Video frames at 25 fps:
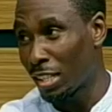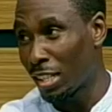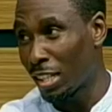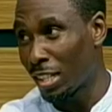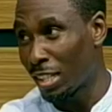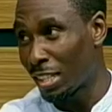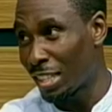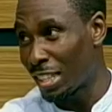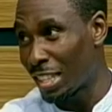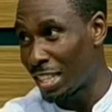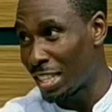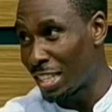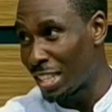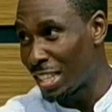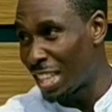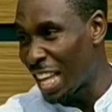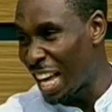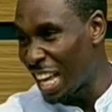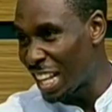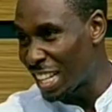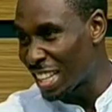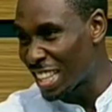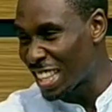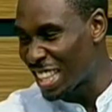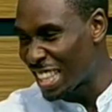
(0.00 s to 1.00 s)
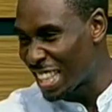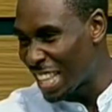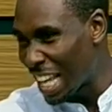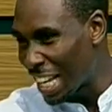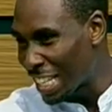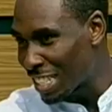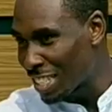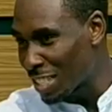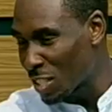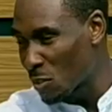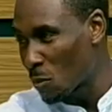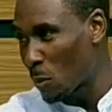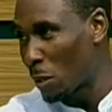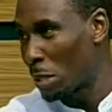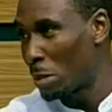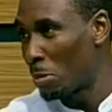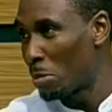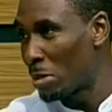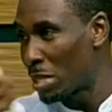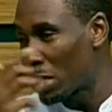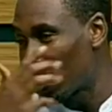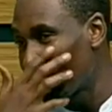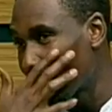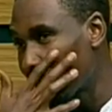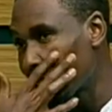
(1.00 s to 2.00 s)
my mouth with that, this. That is where the
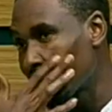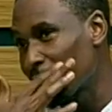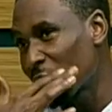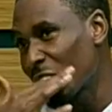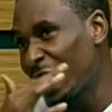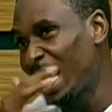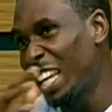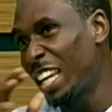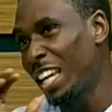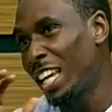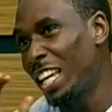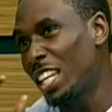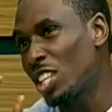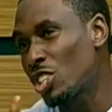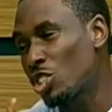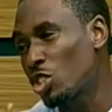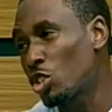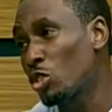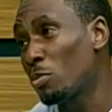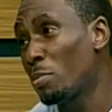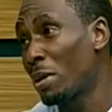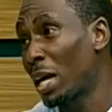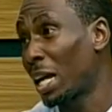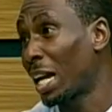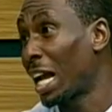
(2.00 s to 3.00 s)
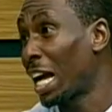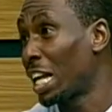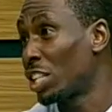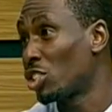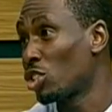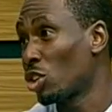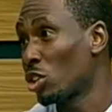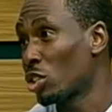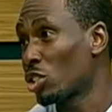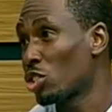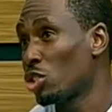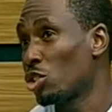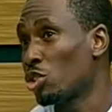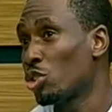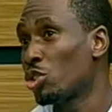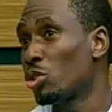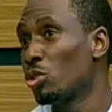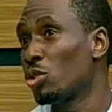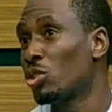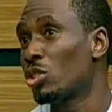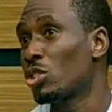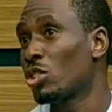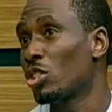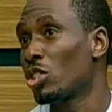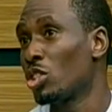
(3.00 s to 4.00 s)
mistake is. It, yeah. it should be an adjunct. You
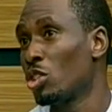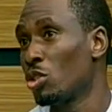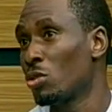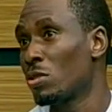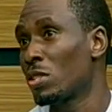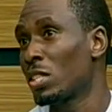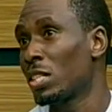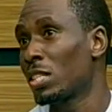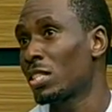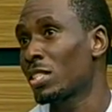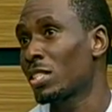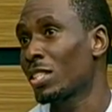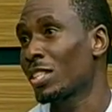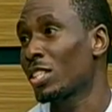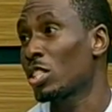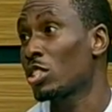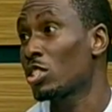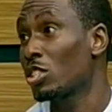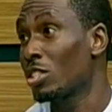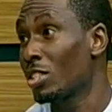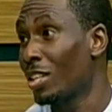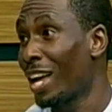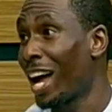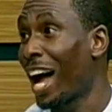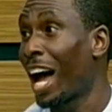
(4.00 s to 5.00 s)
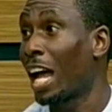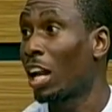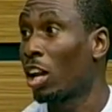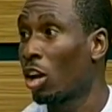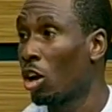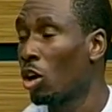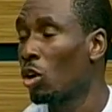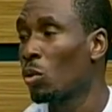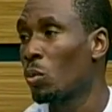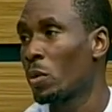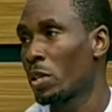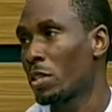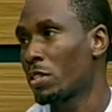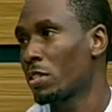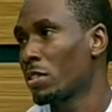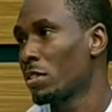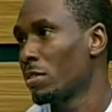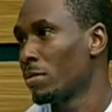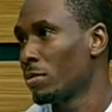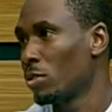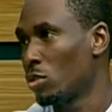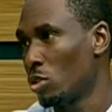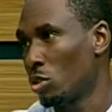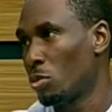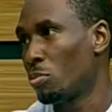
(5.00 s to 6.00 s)
should use it along with
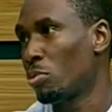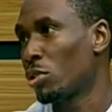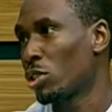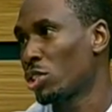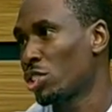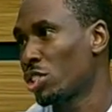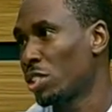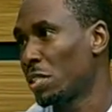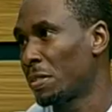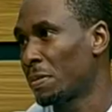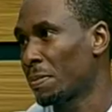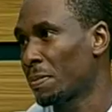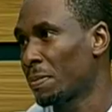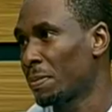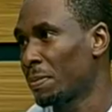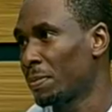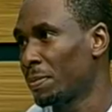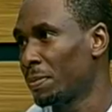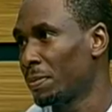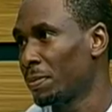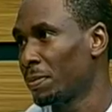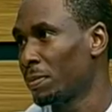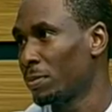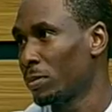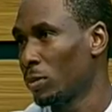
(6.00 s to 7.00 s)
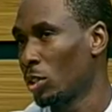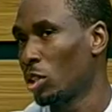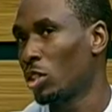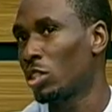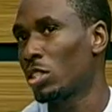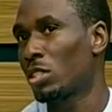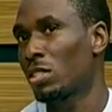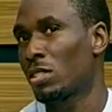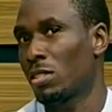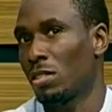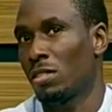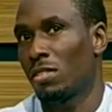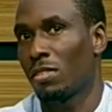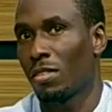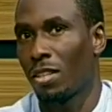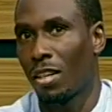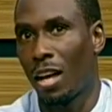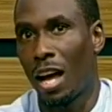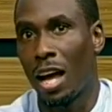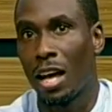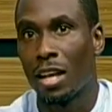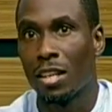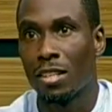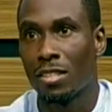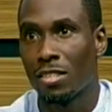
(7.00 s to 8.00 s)
toothbrushing. Right. Not
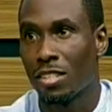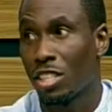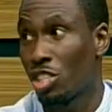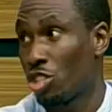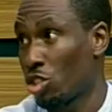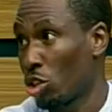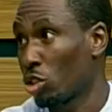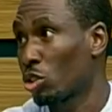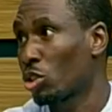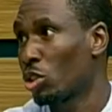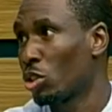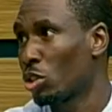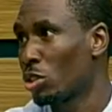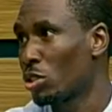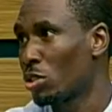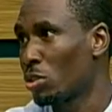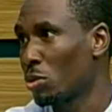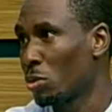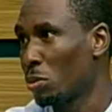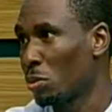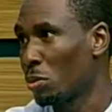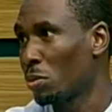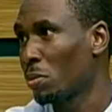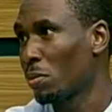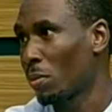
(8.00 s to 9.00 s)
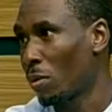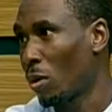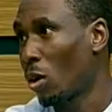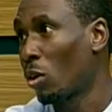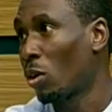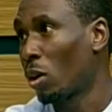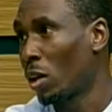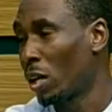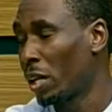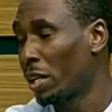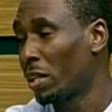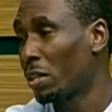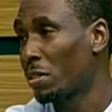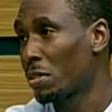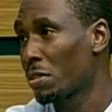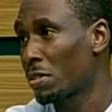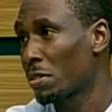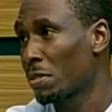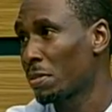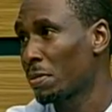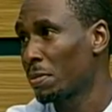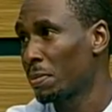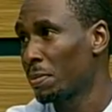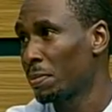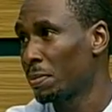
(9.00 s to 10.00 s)
as a shortcut to oral health.
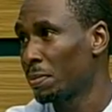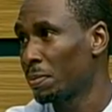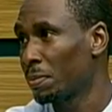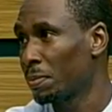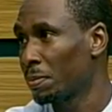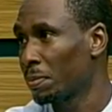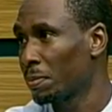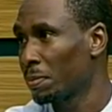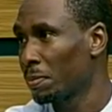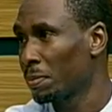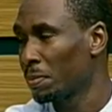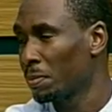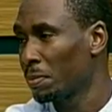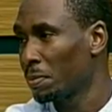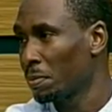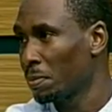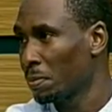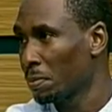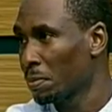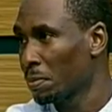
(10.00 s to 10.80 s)
All right, so let's go to cost now